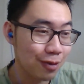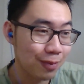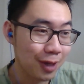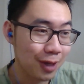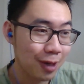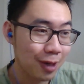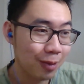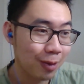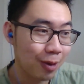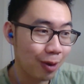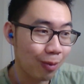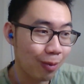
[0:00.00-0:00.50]
We
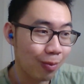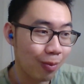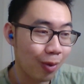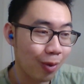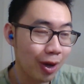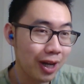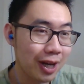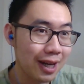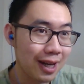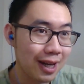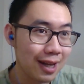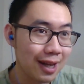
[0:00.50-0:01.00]
don't know what
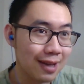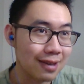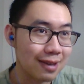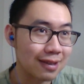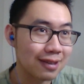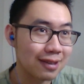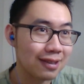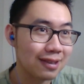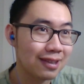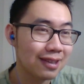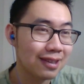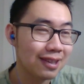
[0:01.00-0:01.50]
it
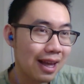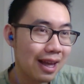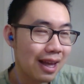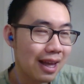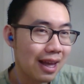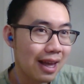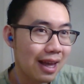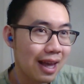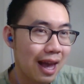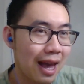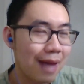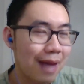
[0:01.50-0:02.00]
is.
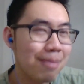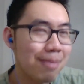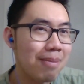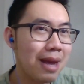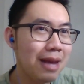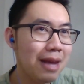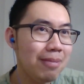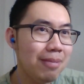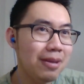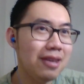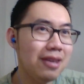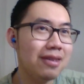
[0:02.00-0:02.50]
And
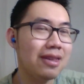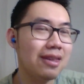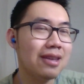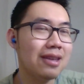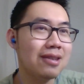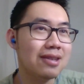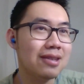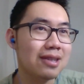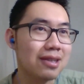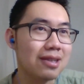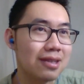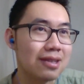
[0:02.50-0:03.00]
maybe
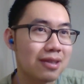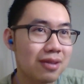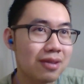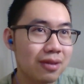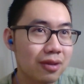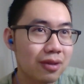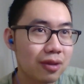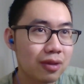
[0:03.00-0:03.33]
this is